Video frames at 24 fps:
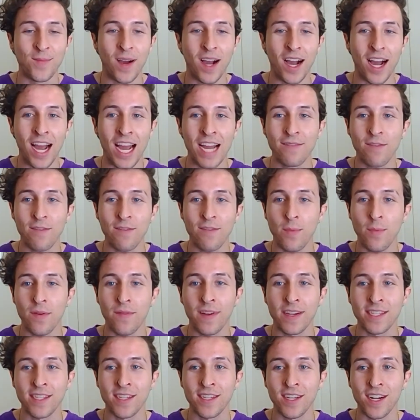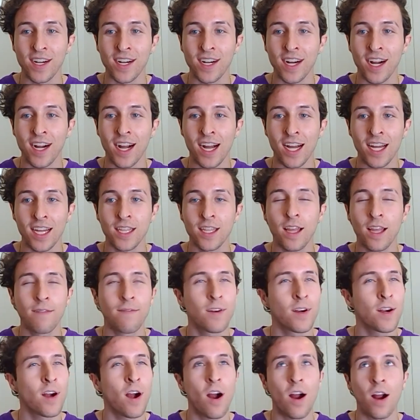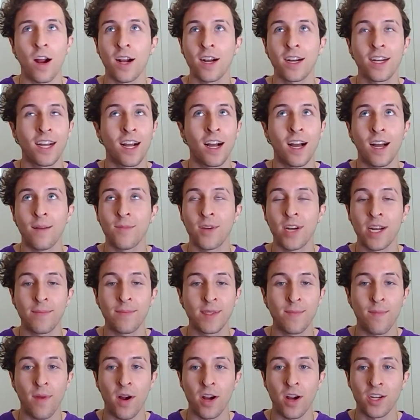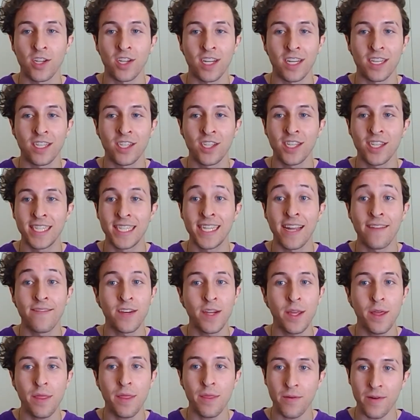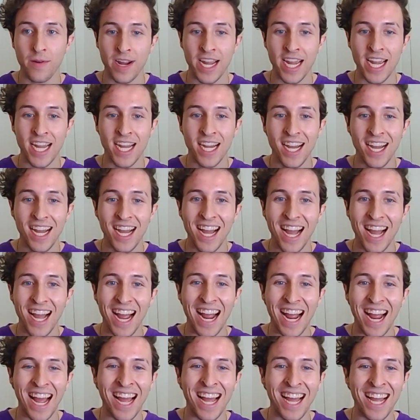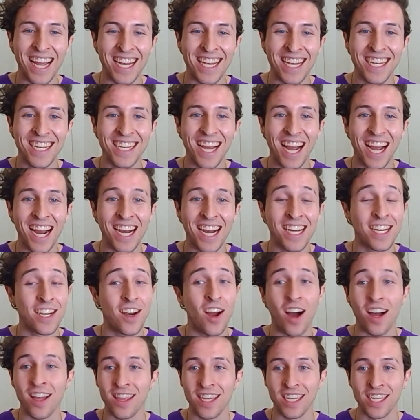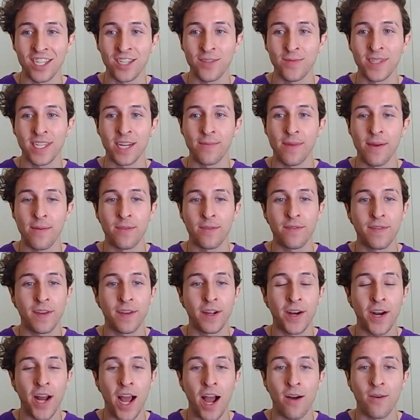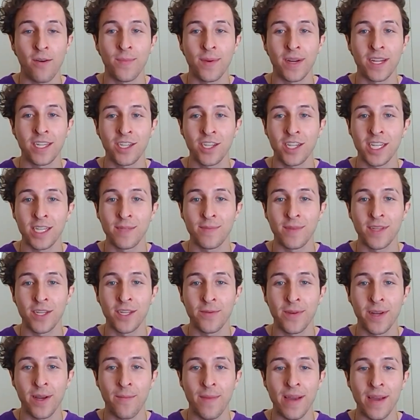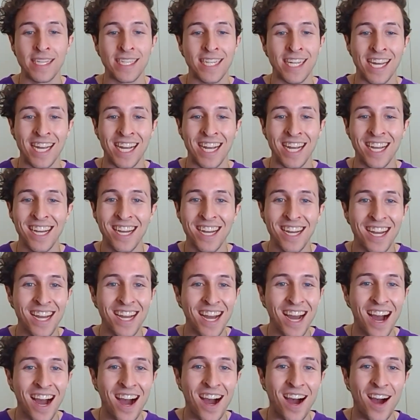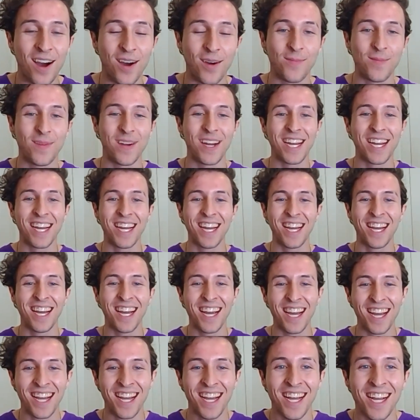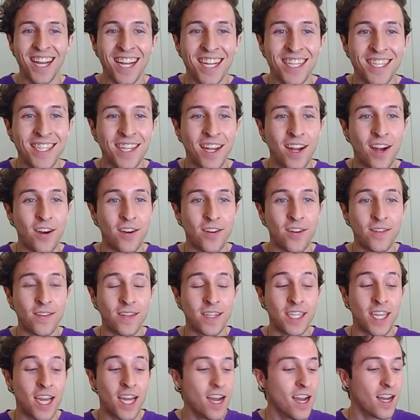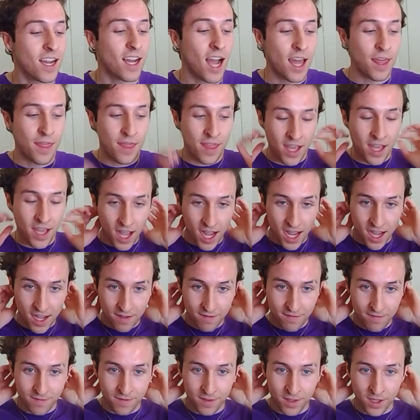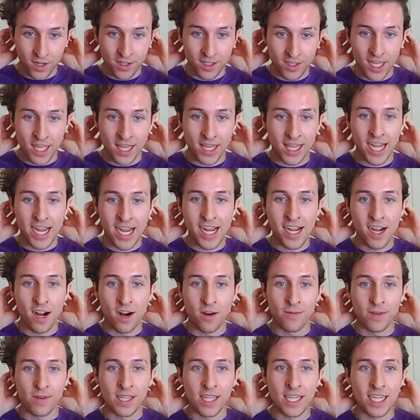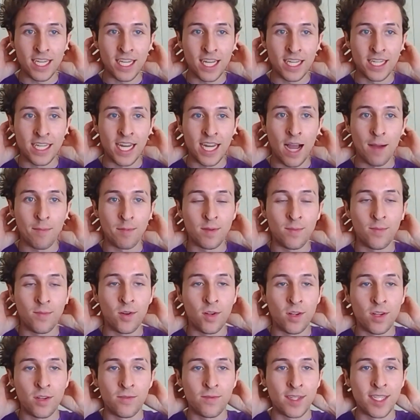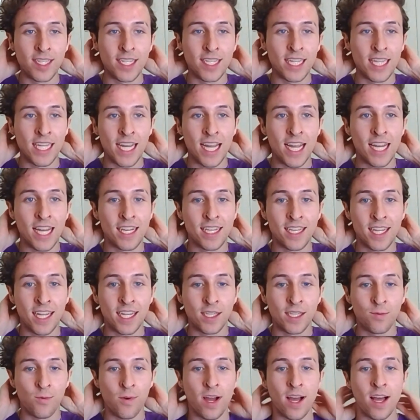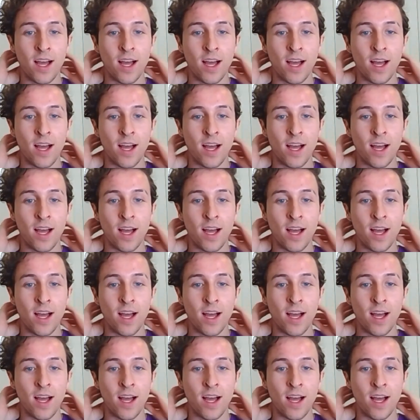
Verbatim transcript: I have a professor, love her heart. Her name is Marsha, and she's 73. And I did not think she was gonna be able to figure it out, but she isn't doing anything. So yeah, I think I learned that they are really adaptable and resilient as